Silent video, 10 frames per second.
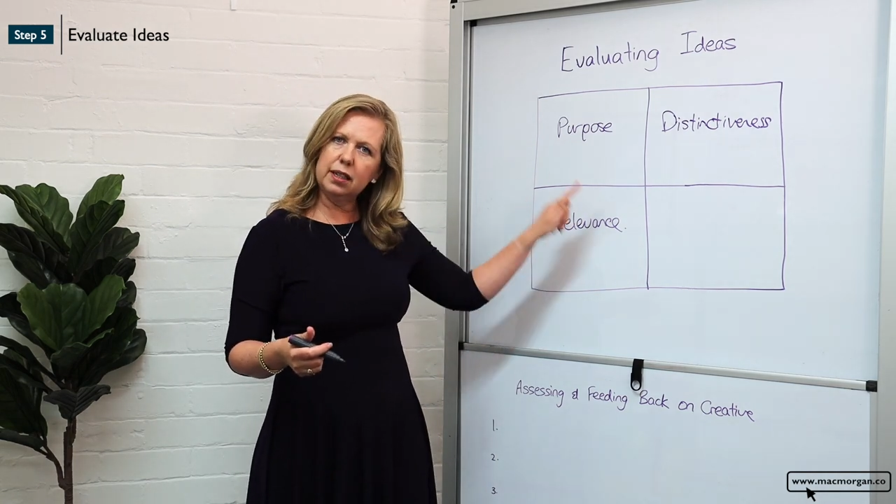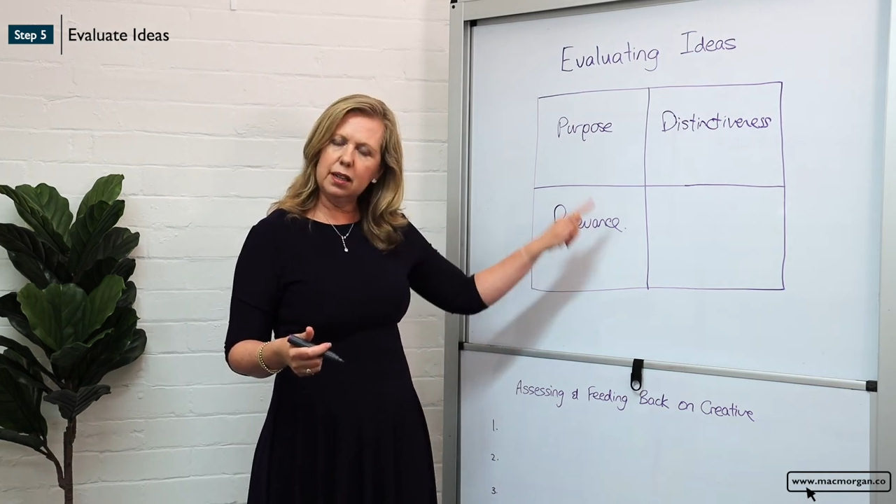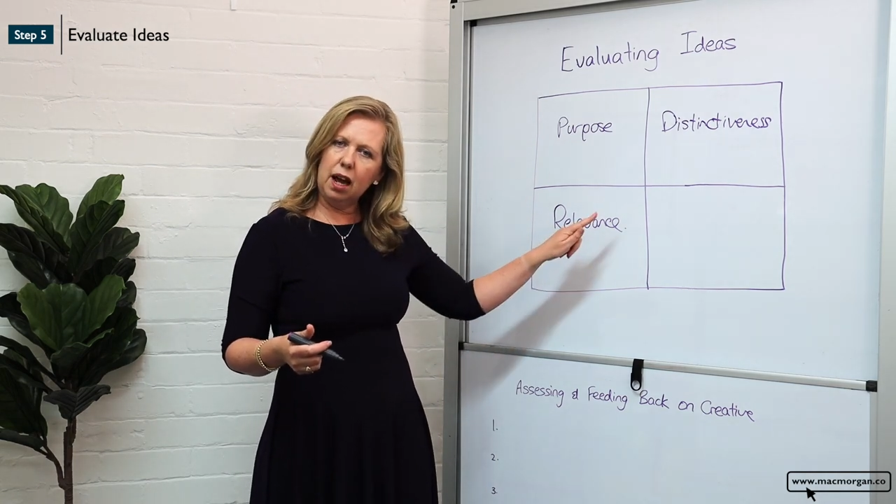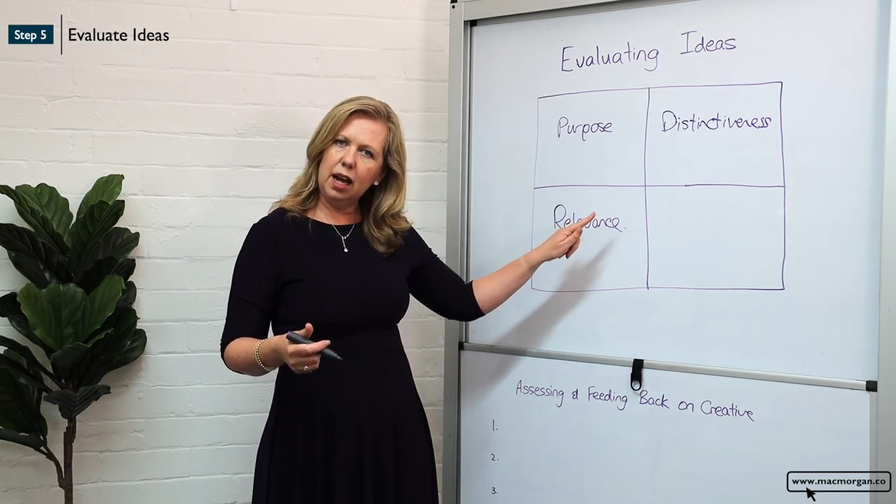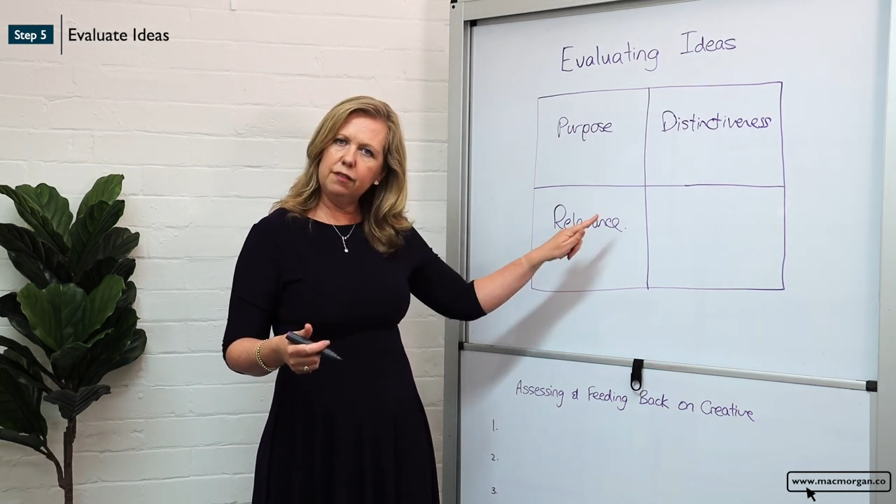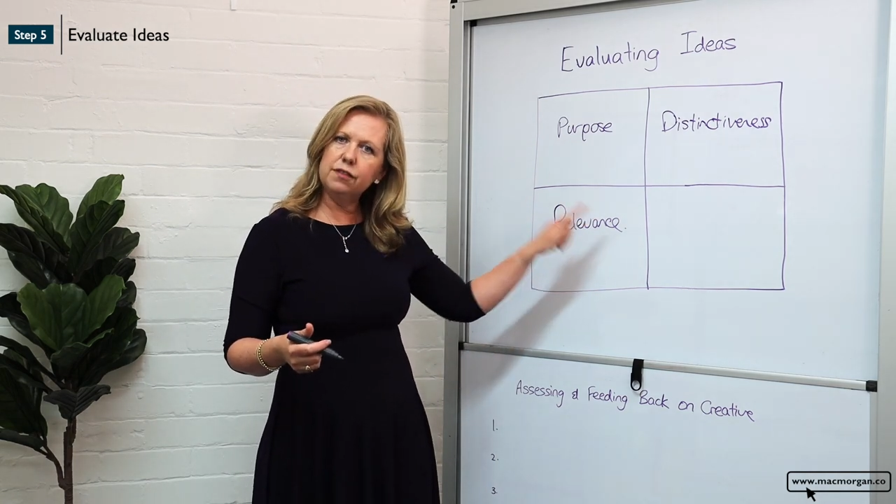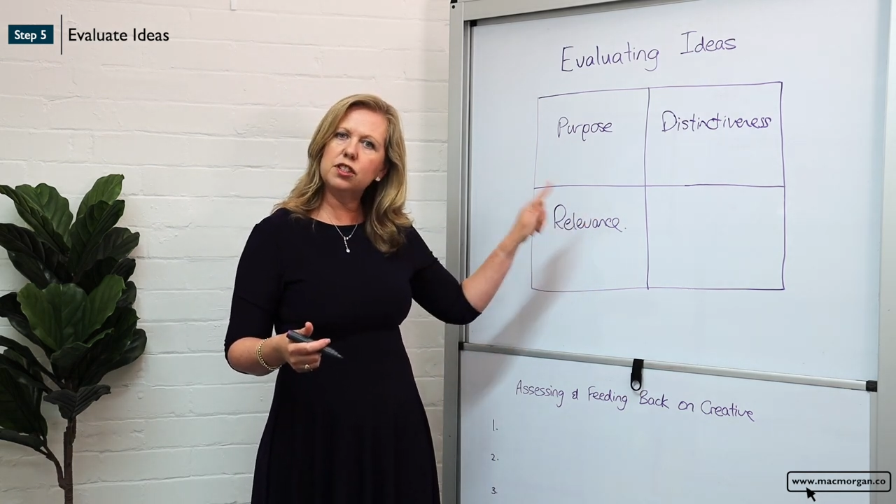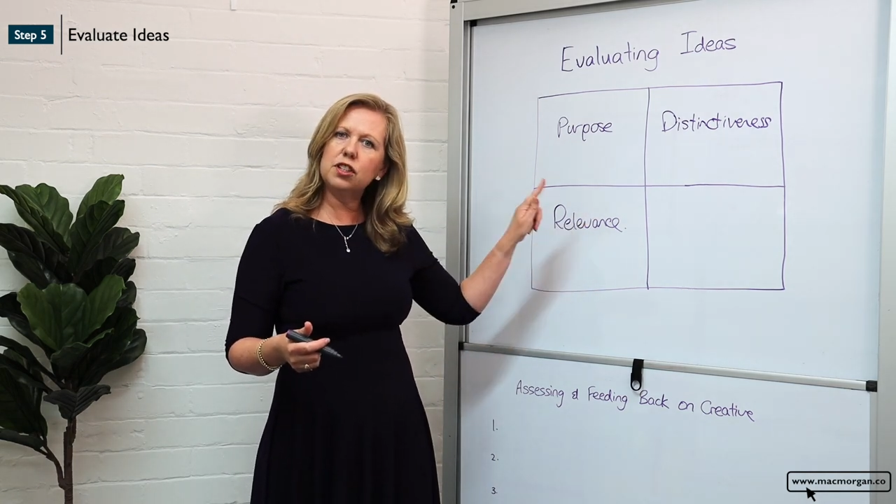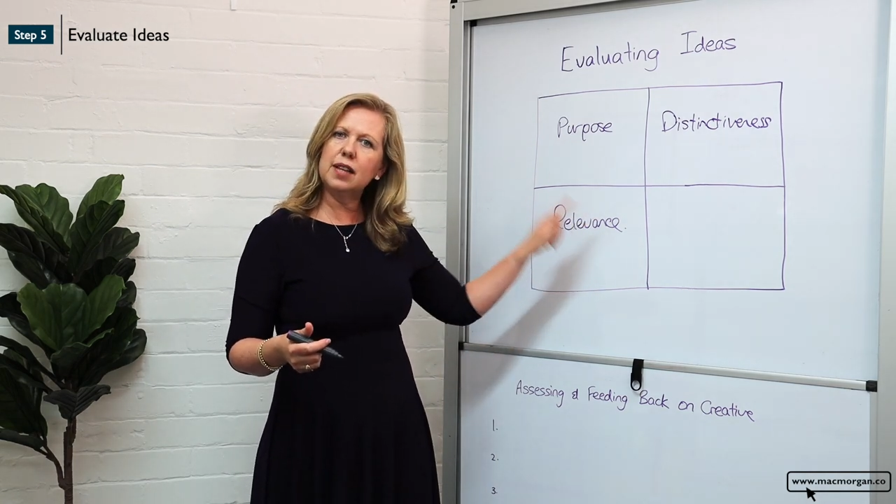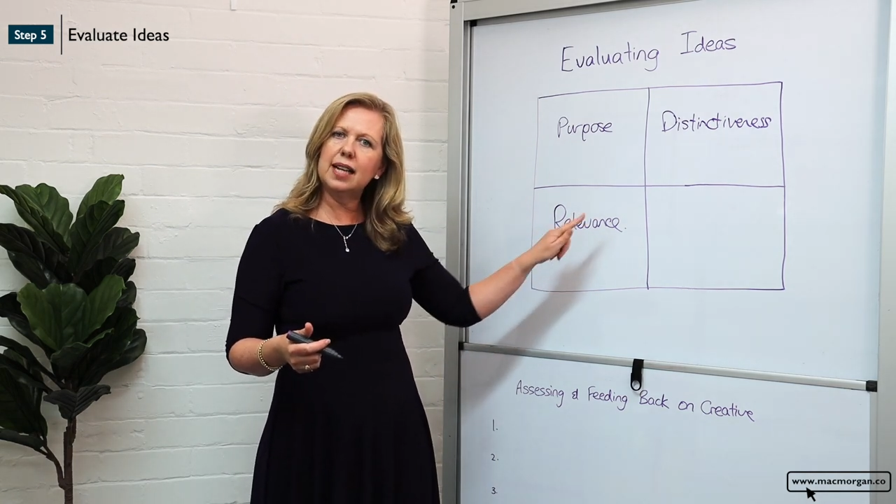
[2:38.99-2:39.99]
to life
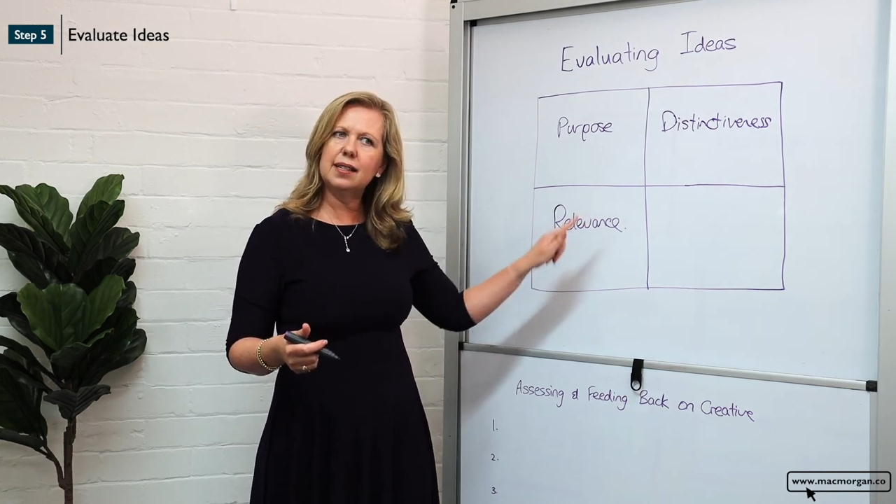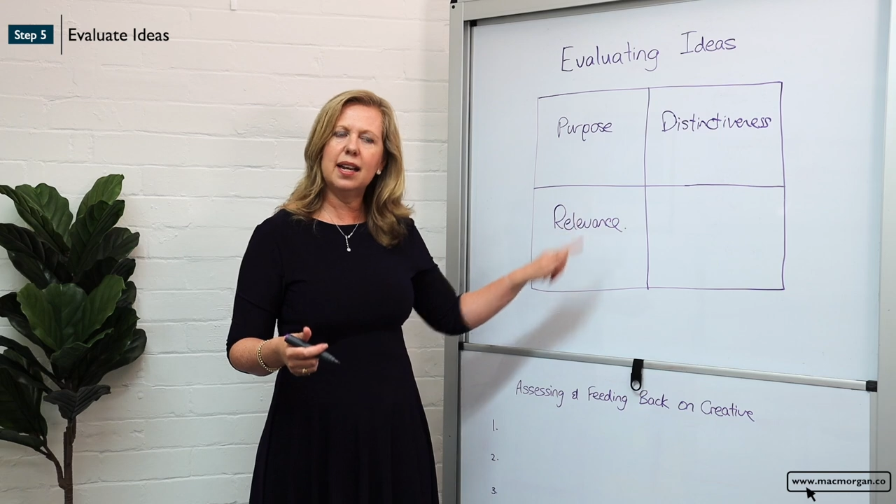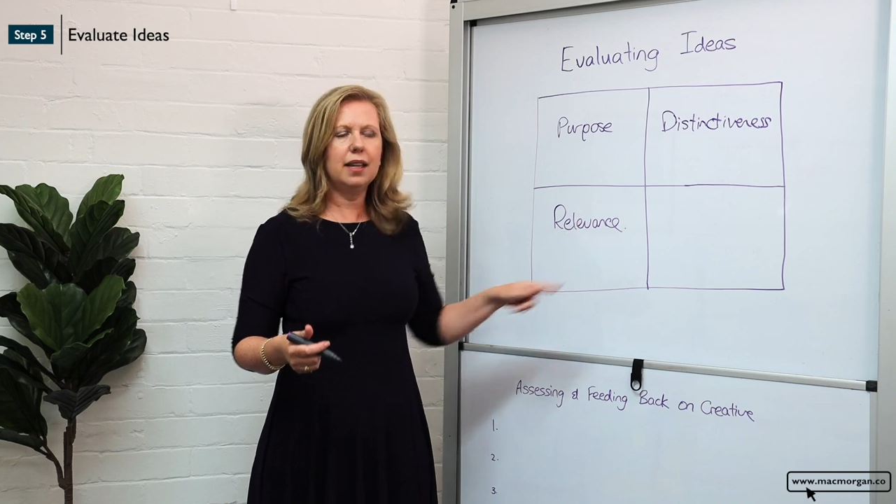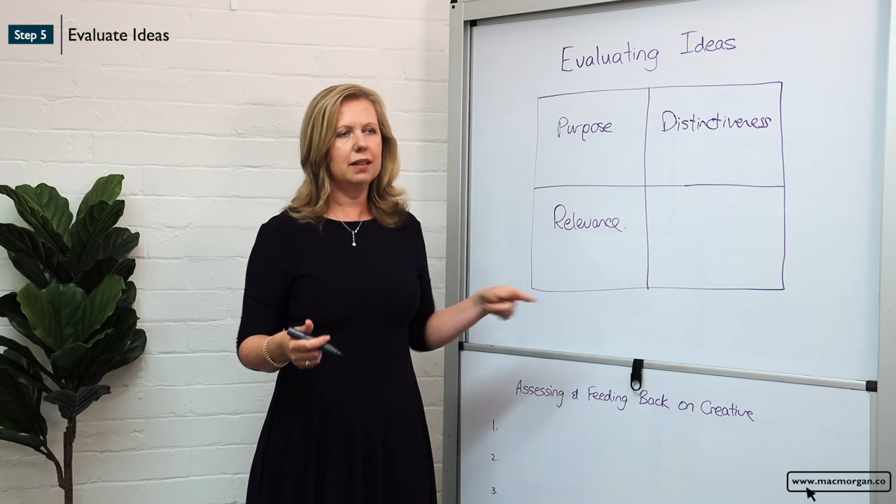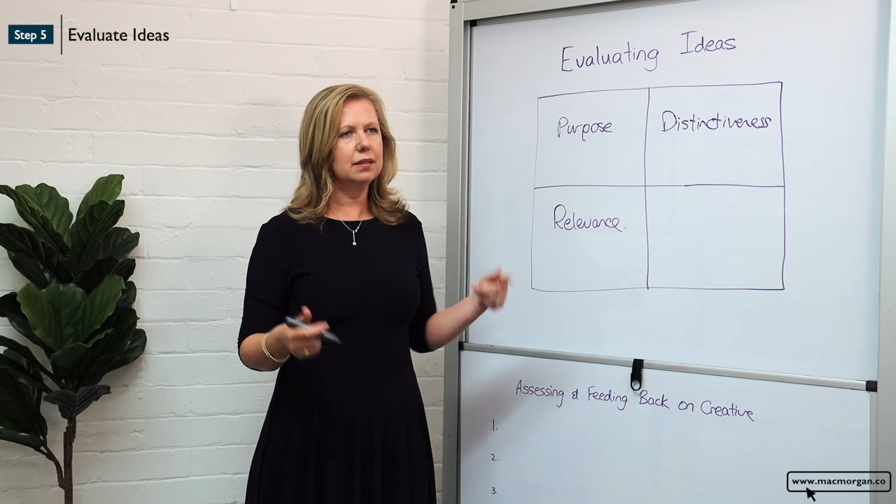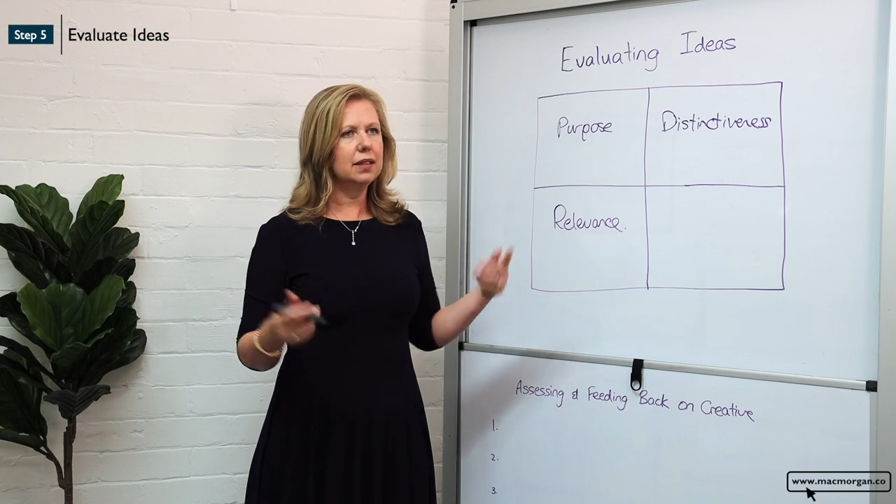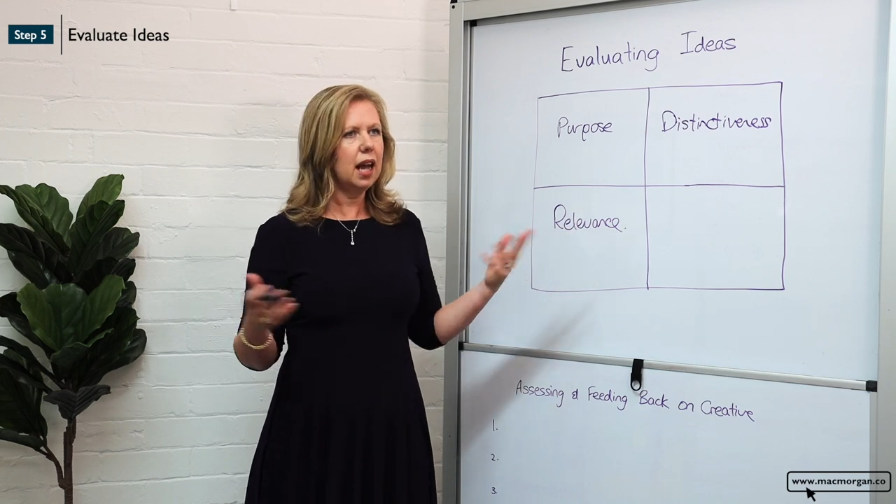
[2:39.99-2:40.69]
so they say,